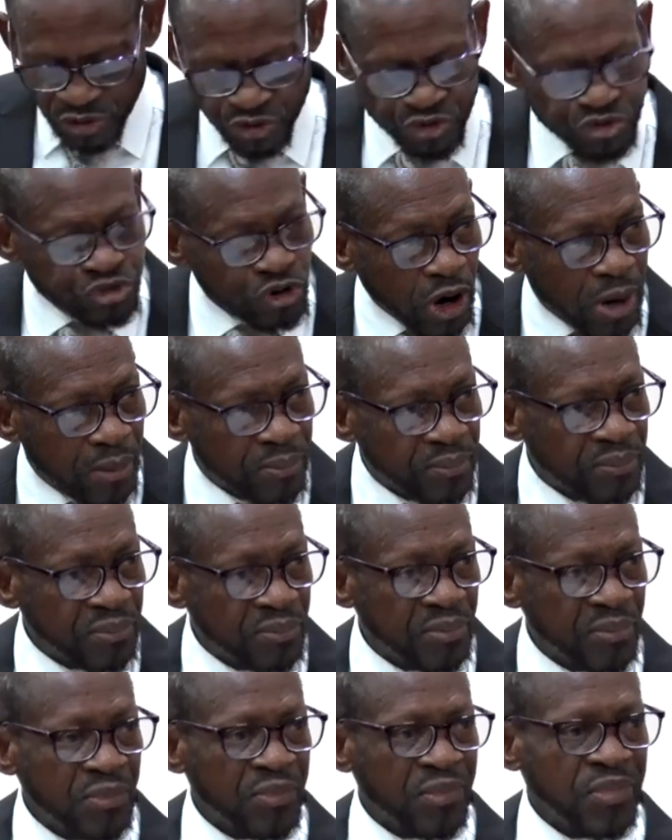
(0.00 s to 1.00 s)
from
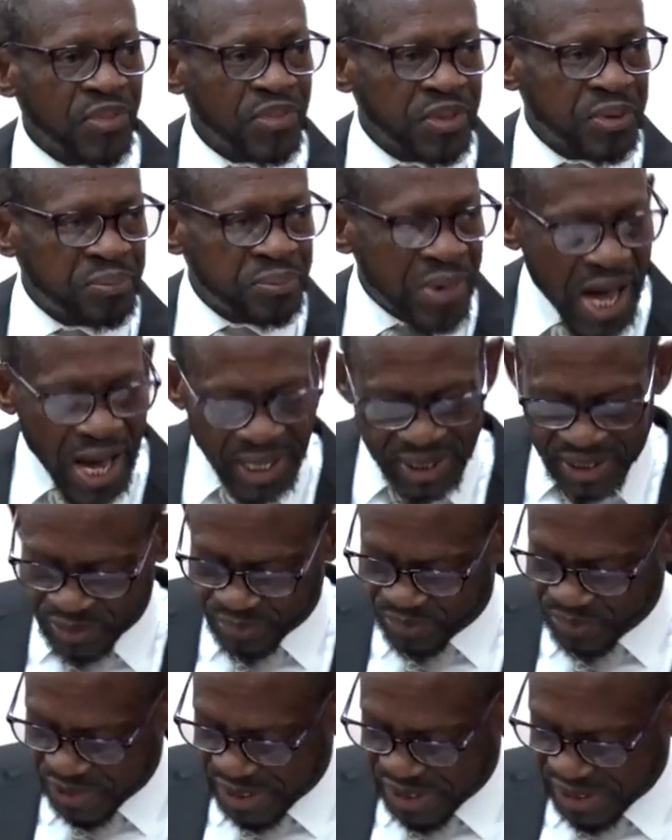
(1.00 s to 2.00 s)
the
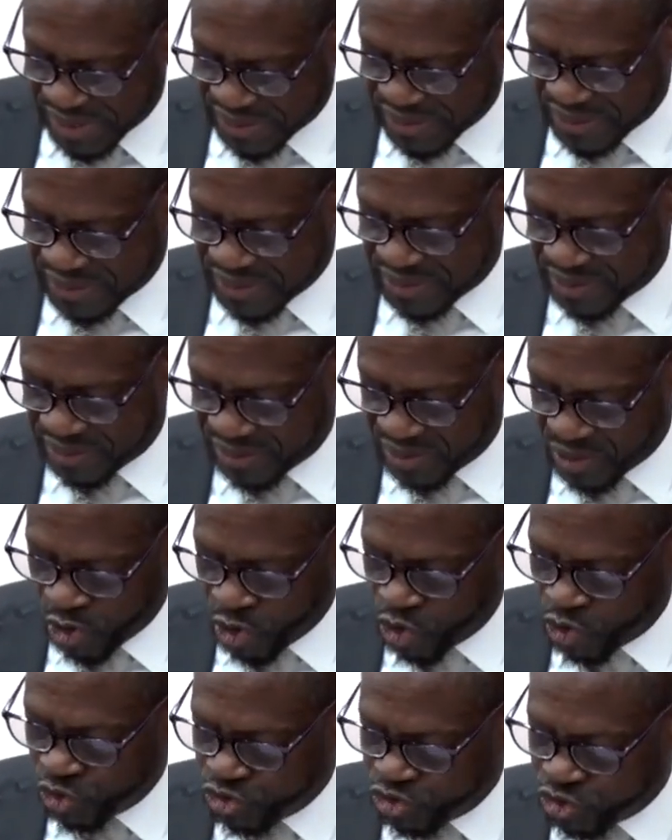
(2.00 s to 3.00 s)
marketplace,
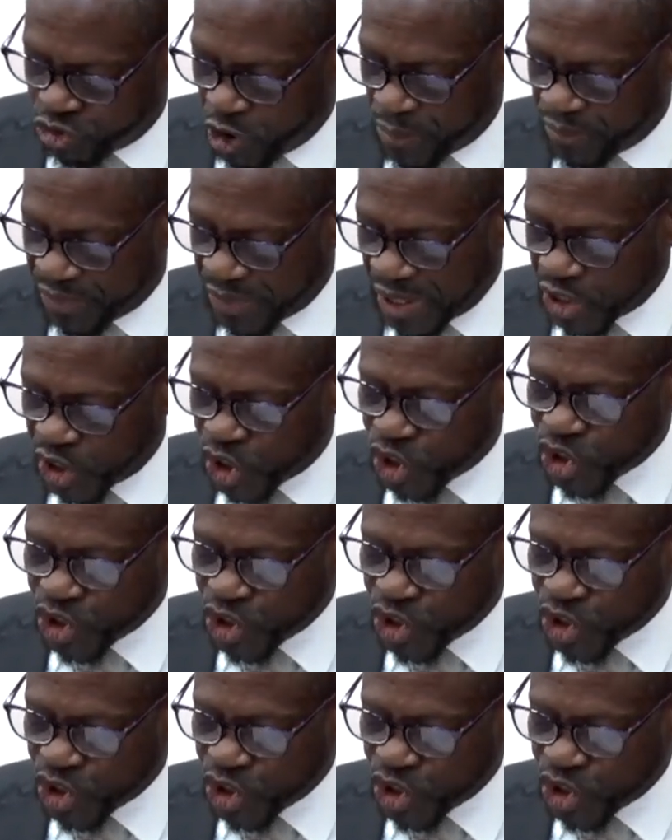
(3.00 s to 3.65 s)
from the